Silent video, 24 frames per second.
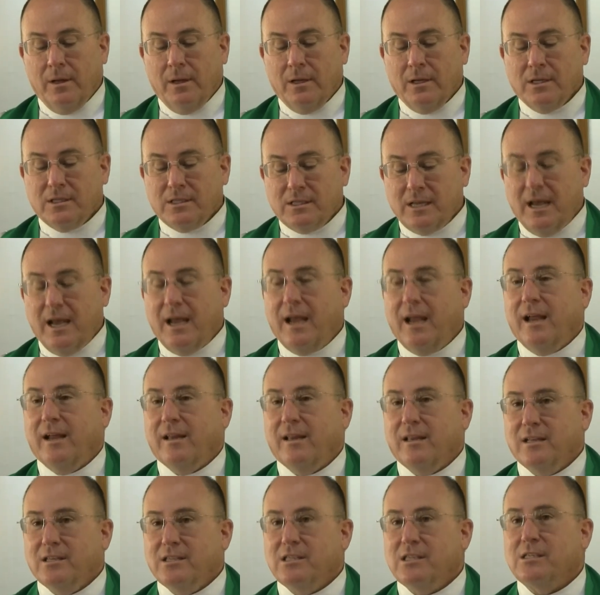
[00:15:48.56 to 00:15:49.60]

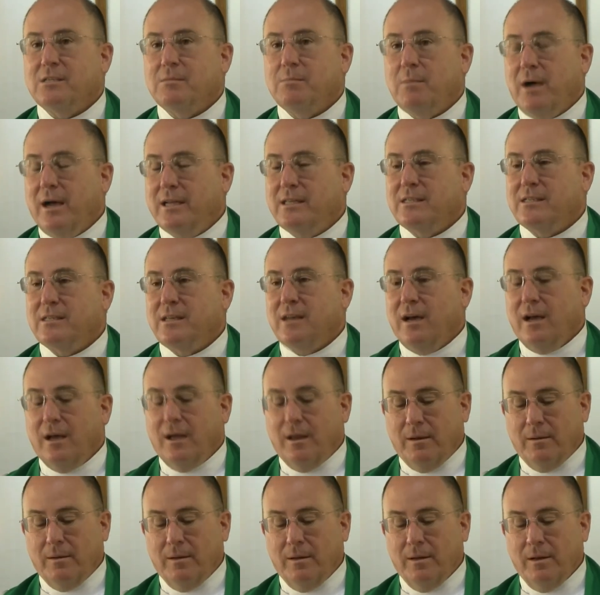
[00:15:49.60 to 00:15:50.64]
saying, "This is my
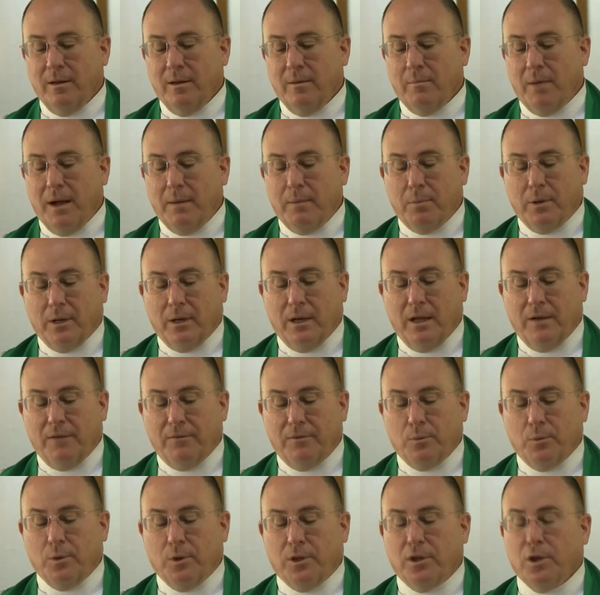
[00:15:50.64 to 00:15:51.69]
Son, my
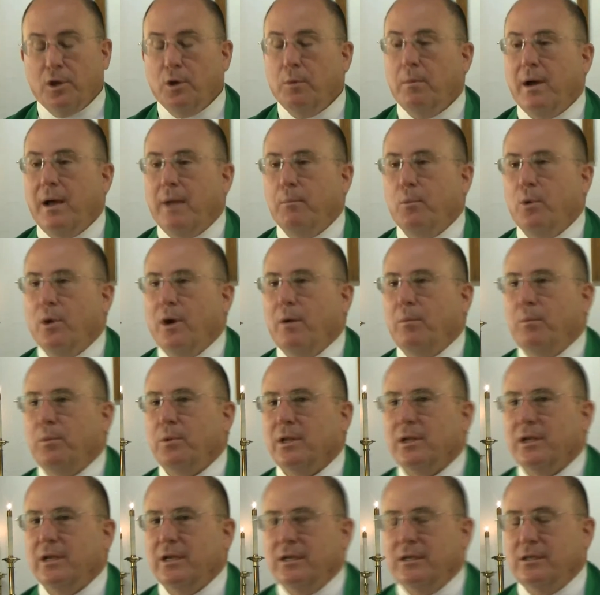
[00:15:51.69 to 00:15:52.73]
beloved, with whom I'm well
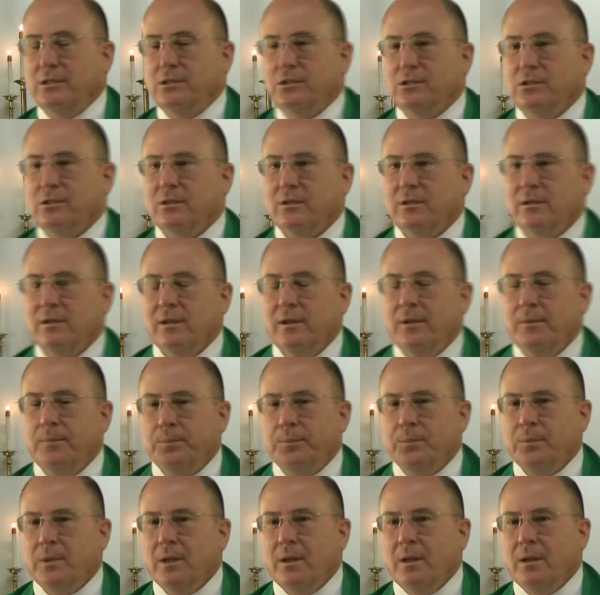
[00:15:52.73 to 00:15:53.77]
pleased."
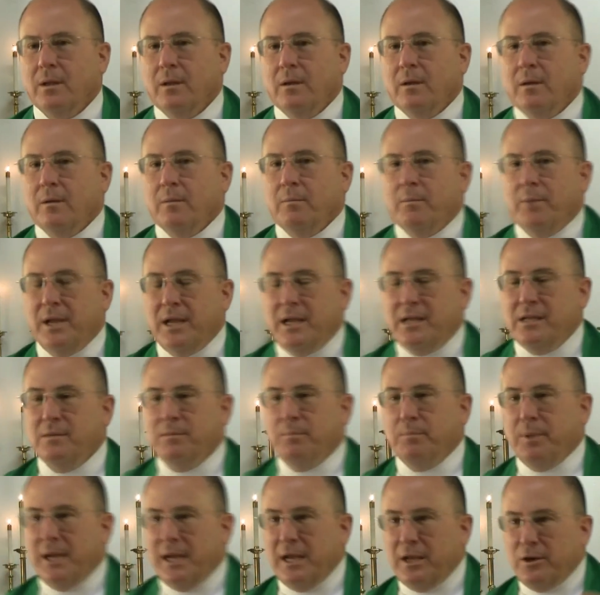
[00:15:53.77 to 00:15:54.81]

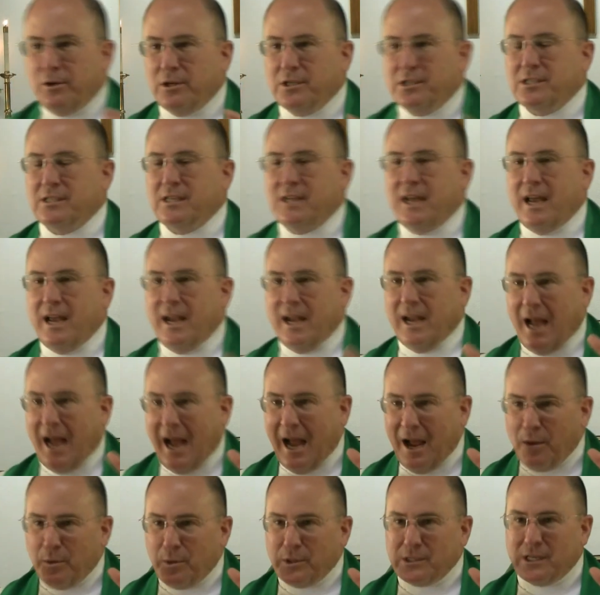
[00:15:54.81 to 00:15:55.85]
Peter's saying,
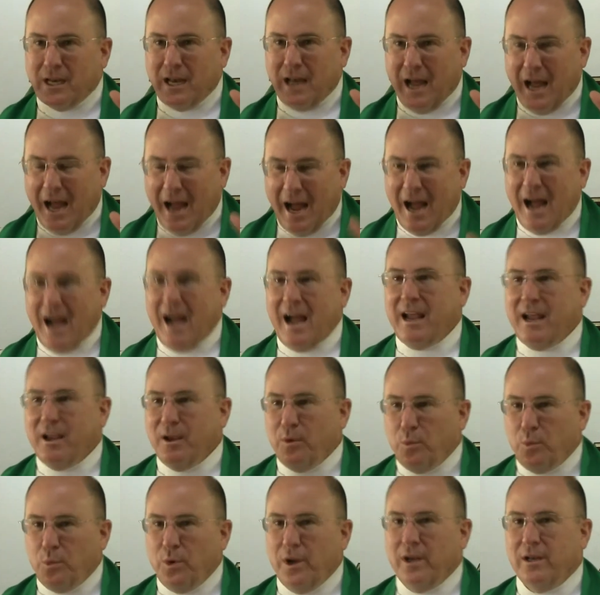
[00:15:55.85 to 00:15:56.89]
I was an
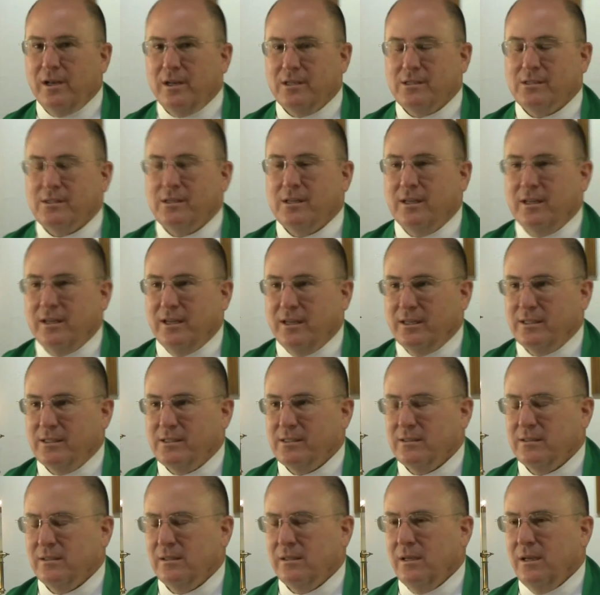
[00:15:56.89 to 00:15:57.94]
eyewitness to
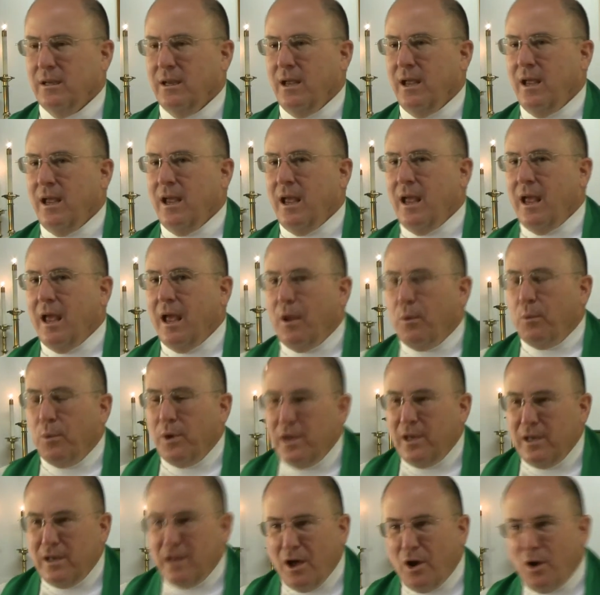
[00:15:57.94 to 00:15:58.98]
this. And
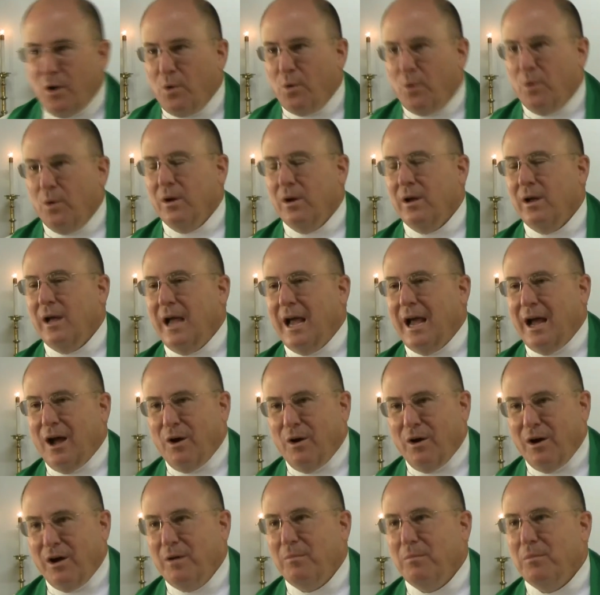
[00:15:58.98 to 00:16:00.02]
we know
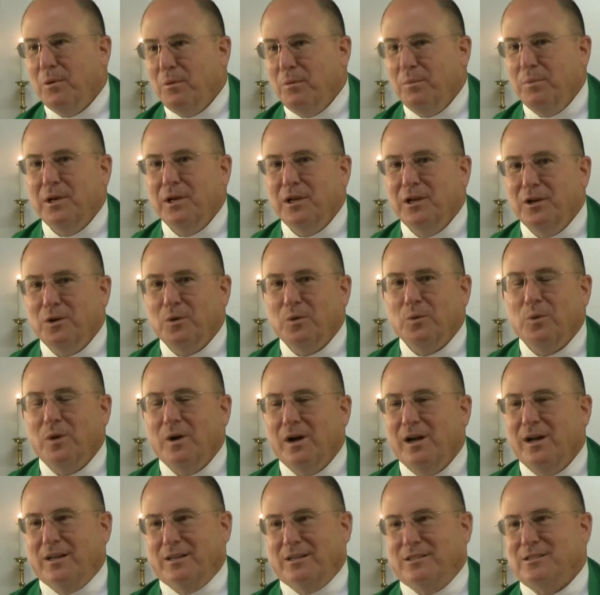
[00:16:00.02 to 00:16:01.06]
how humble Peter
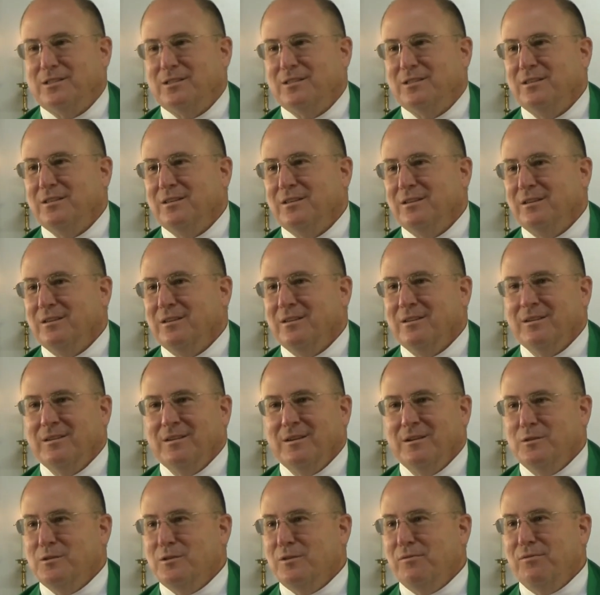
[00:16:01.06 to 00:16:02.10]
was.
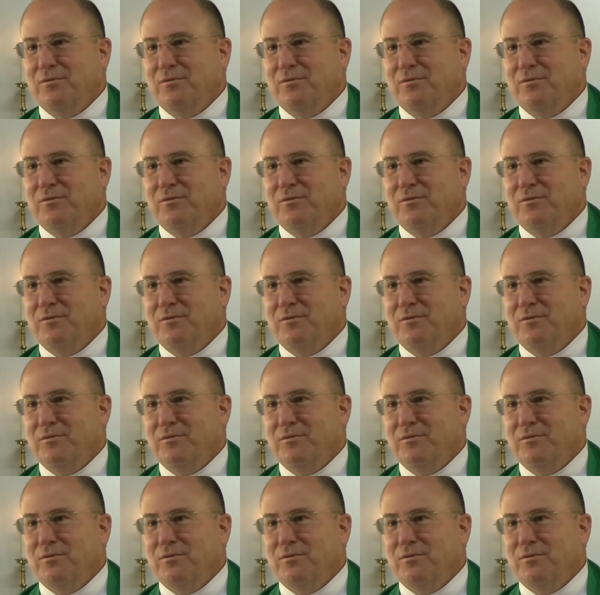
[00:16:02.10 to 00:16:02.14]
He was a